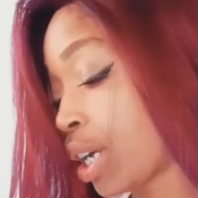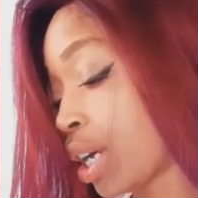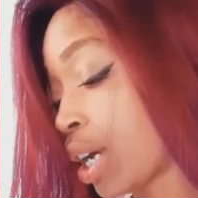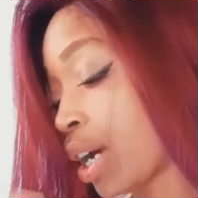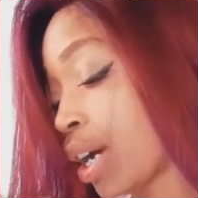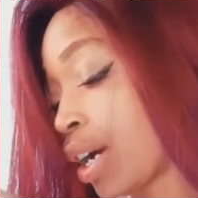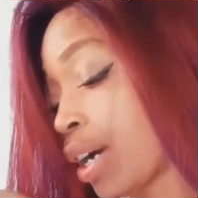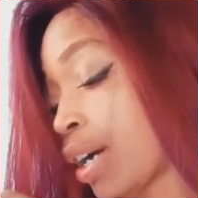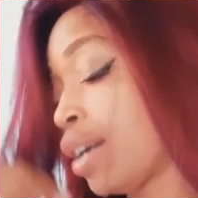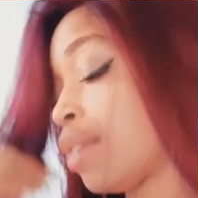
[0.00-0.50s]

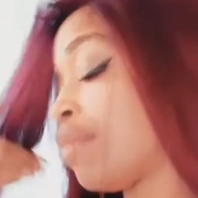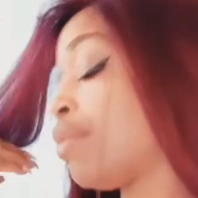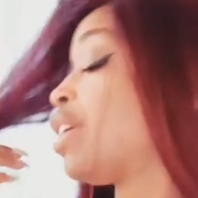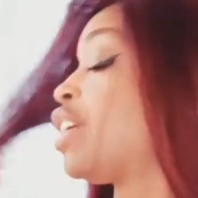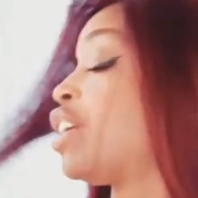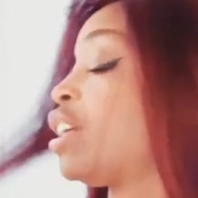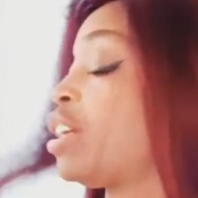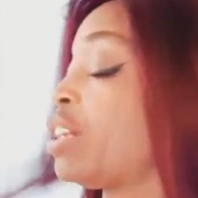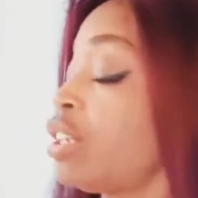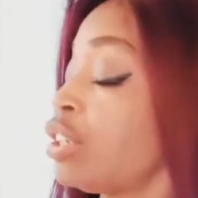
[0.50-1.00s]

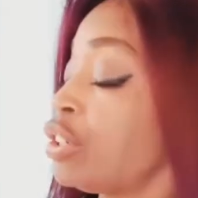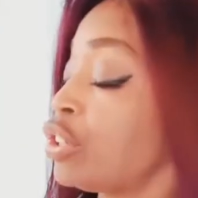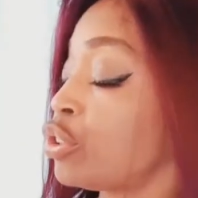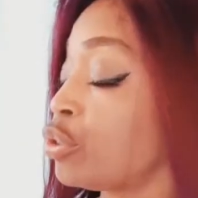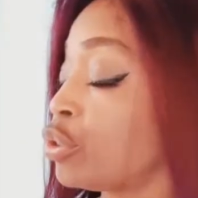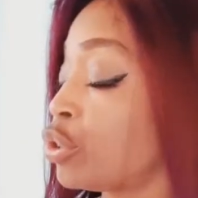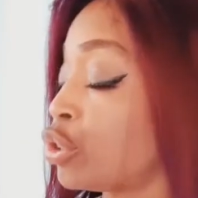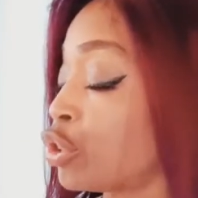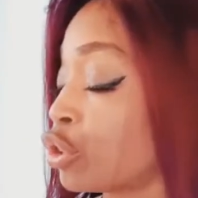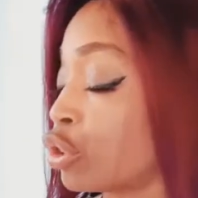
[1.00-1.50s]
Another
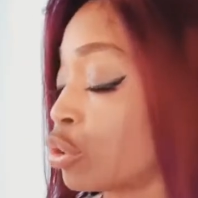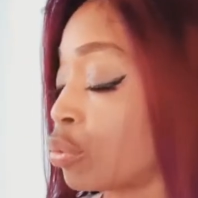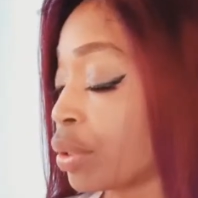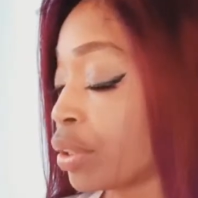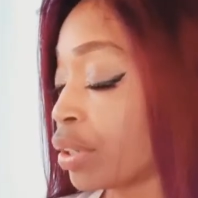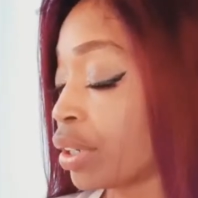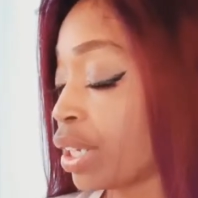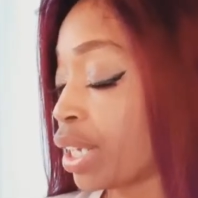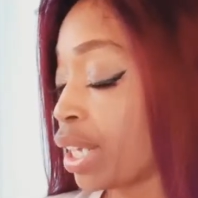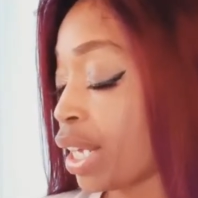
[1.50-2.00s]

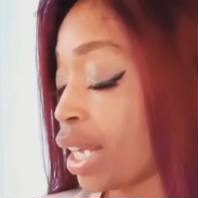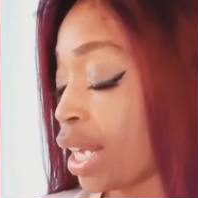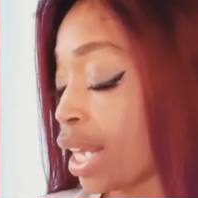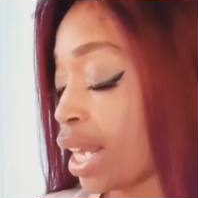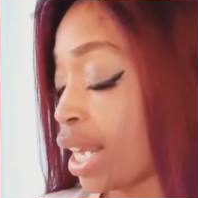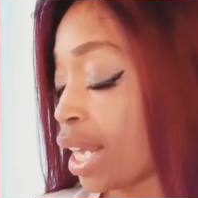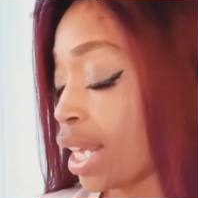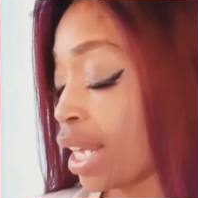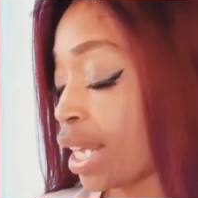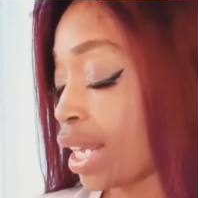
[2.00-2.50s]
YouTuber,
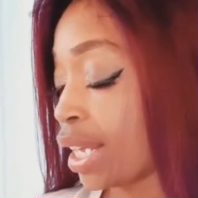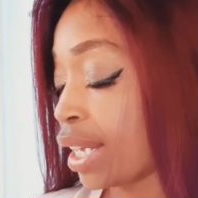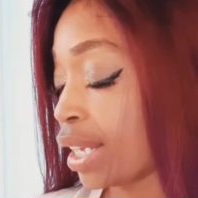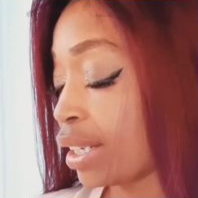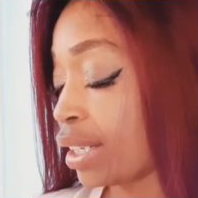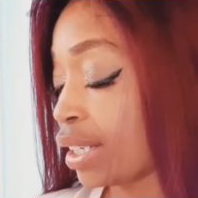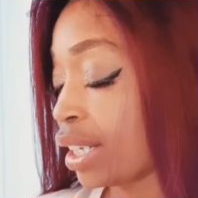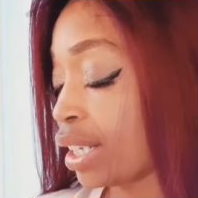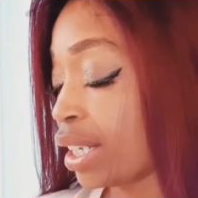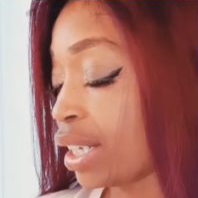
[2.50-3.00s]

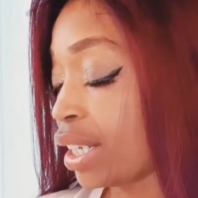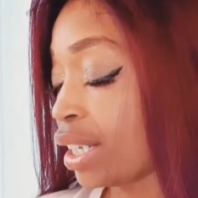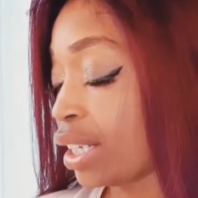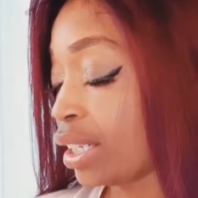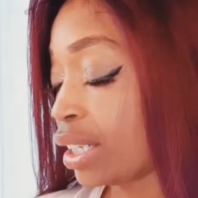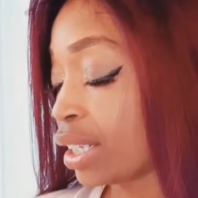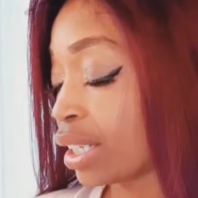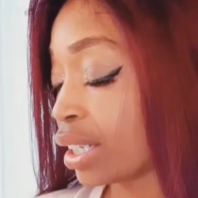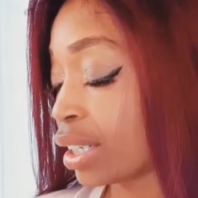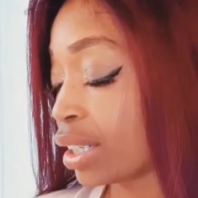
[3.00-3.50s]
and he
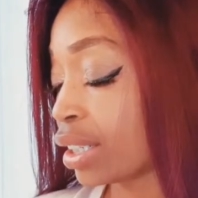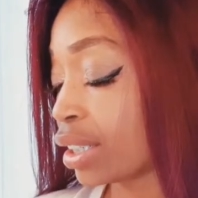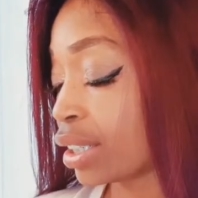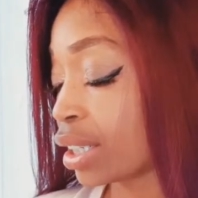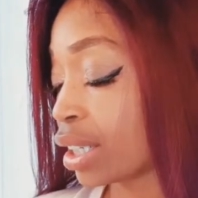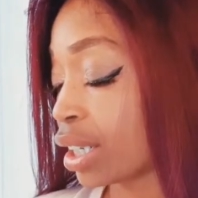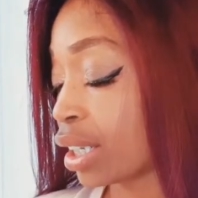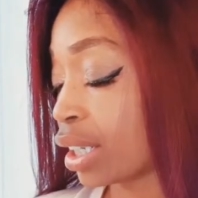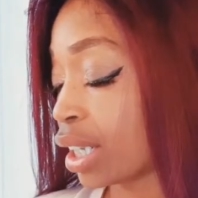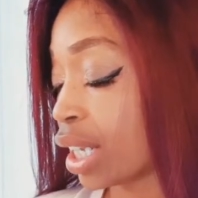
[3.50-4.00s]
does
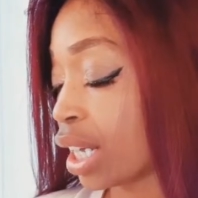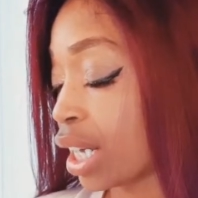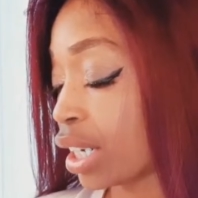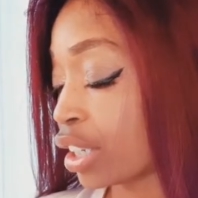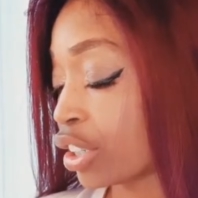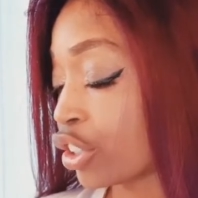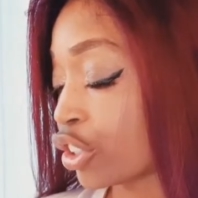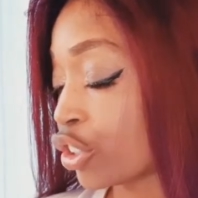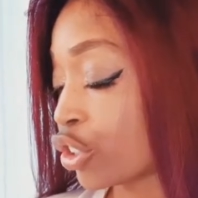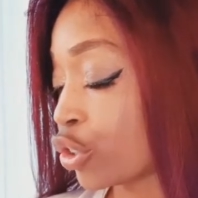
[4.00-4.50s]
a lot of
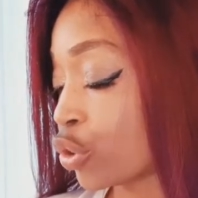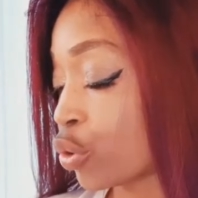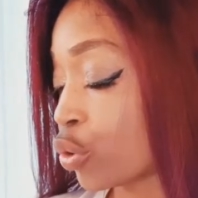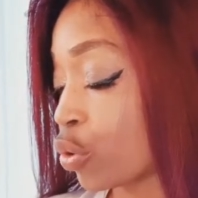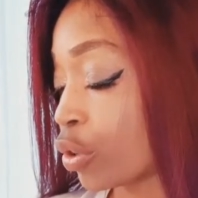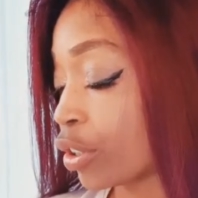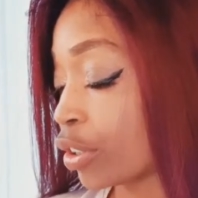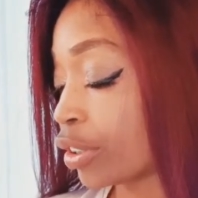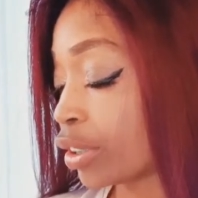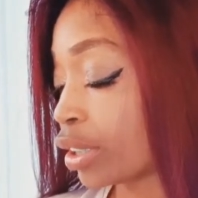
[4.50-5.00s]

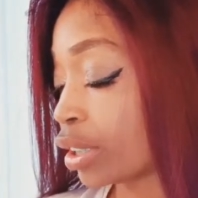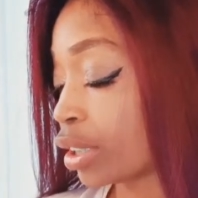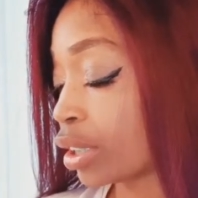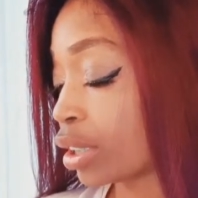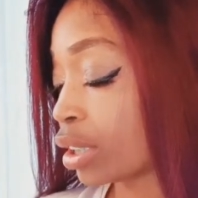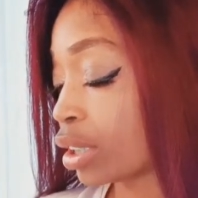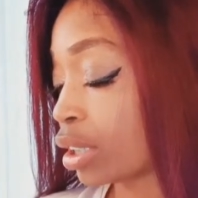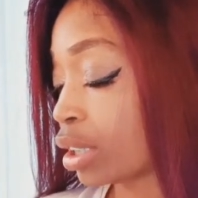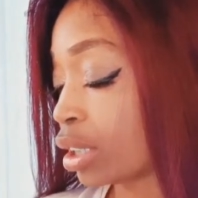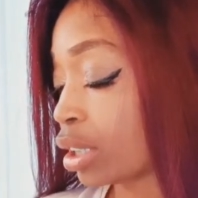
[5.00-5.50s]
shorts,
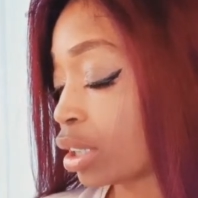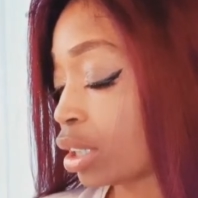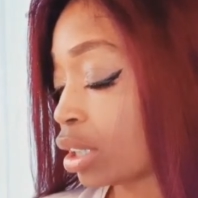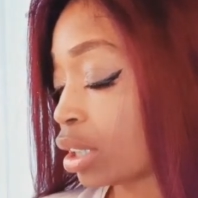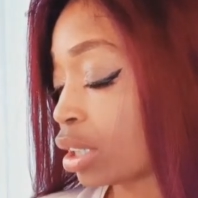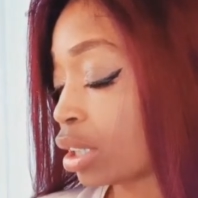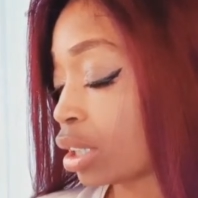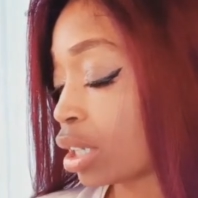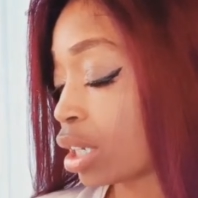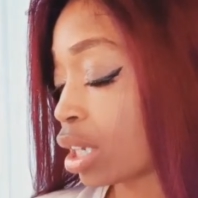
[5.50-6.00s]

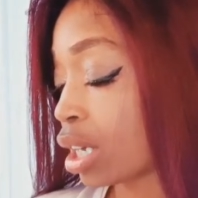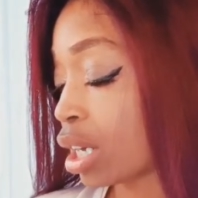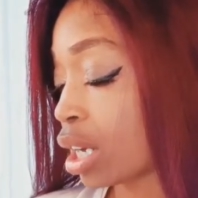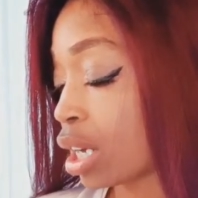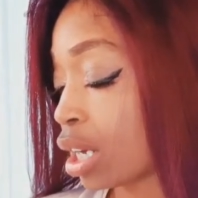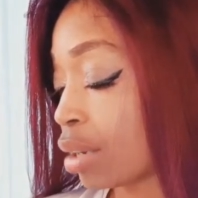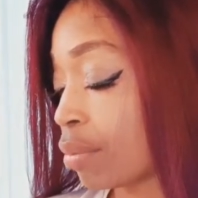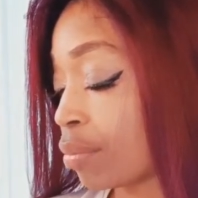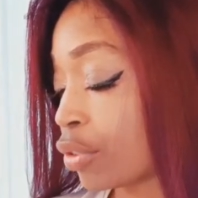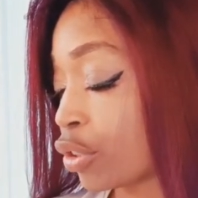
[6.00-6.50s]

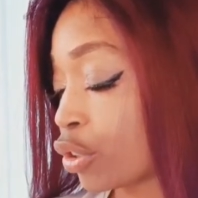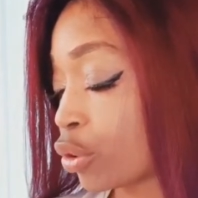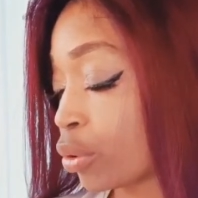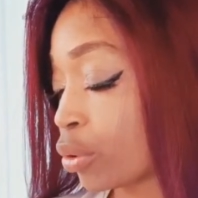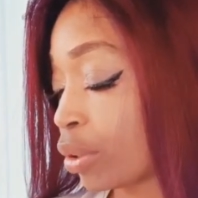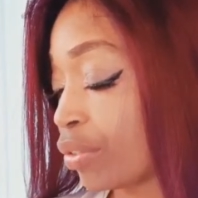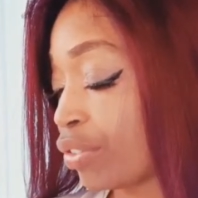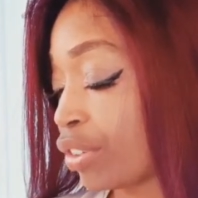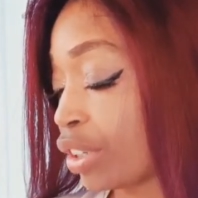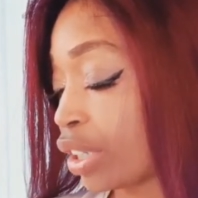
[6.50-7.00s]

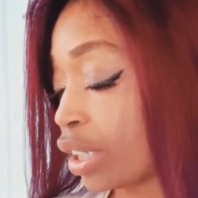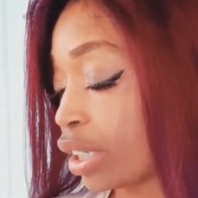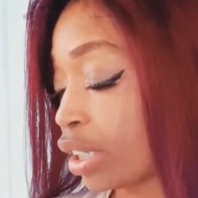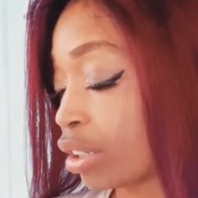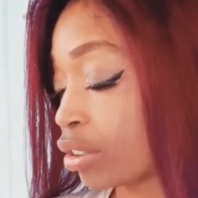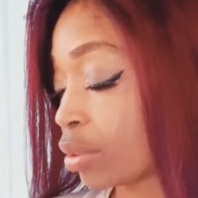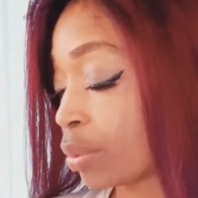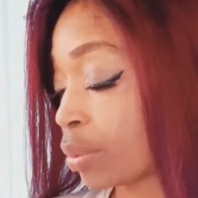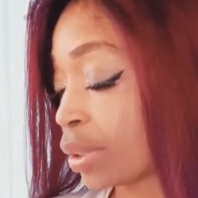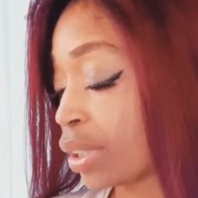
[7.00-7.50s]
short
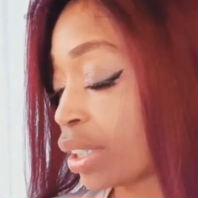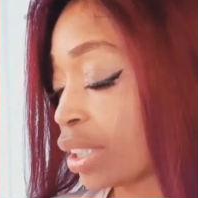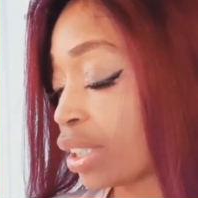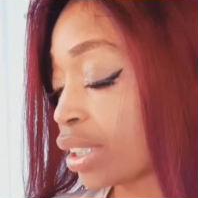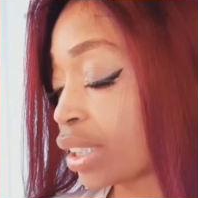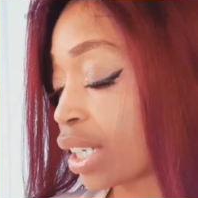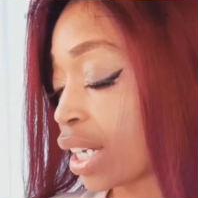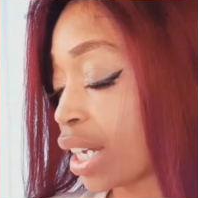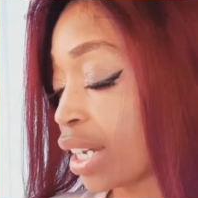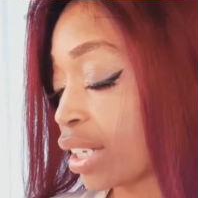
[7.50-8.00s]
videos, but this
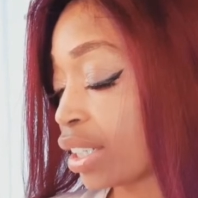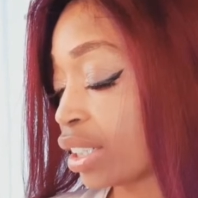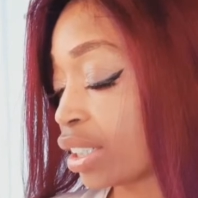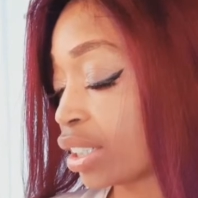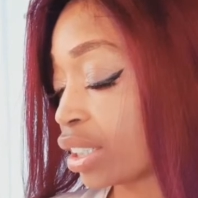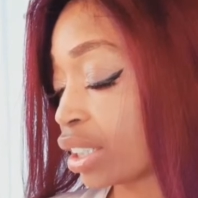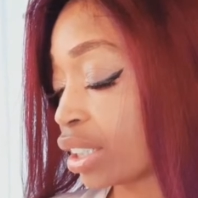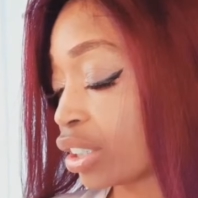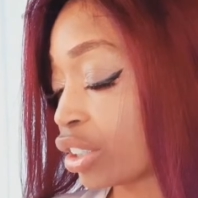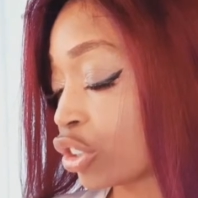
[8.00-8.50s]
guy is
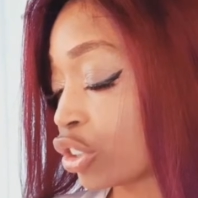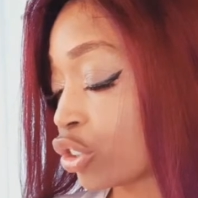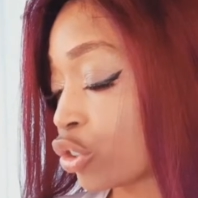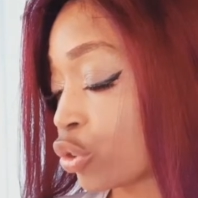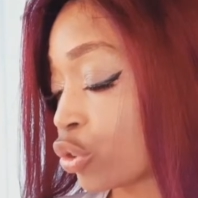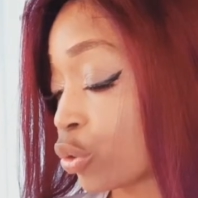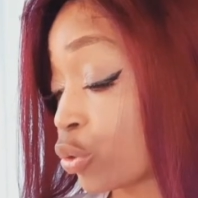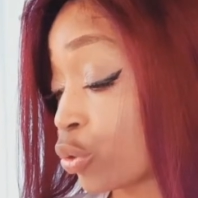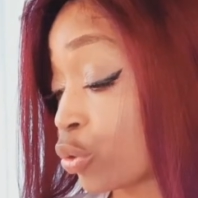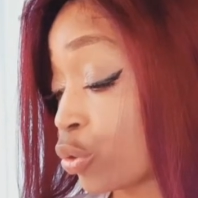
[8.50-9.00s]

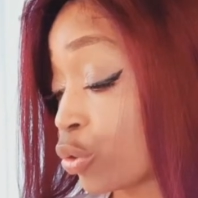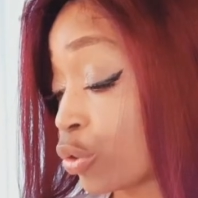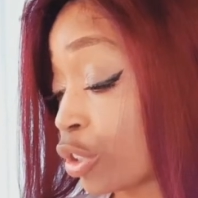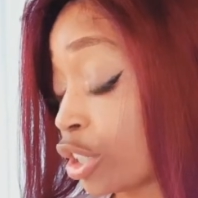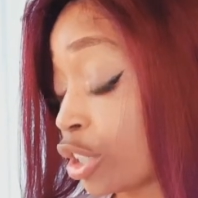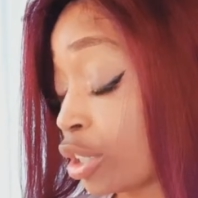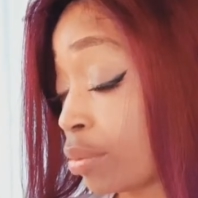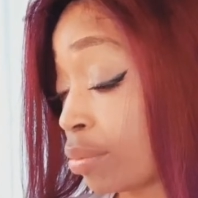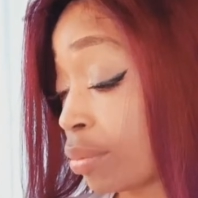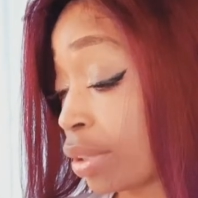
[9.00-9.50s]

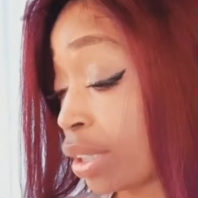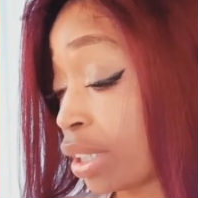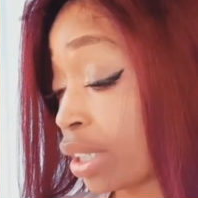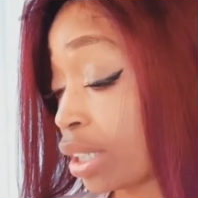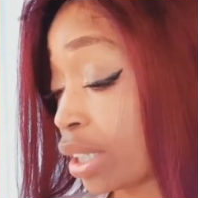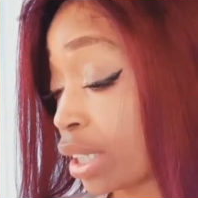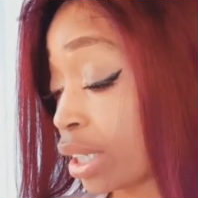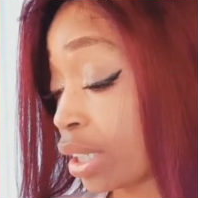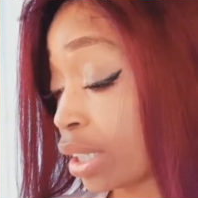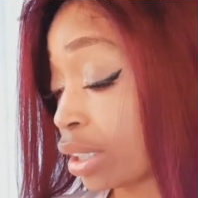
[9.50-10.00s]
extremely
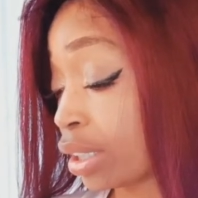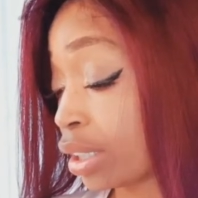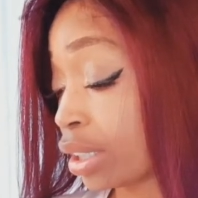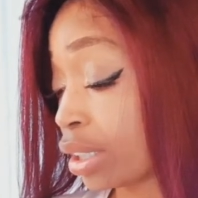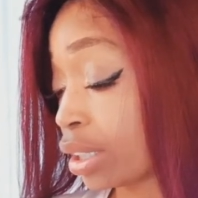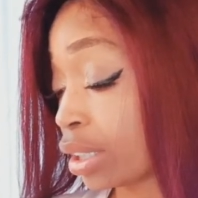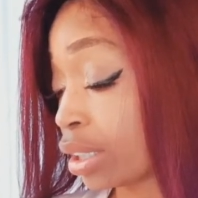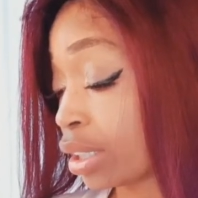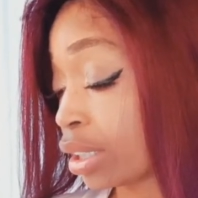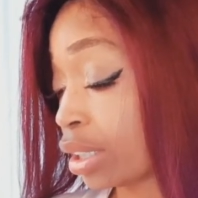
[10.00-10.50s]

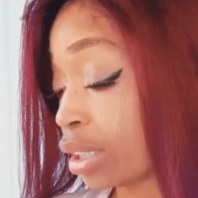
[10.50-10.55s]
talented.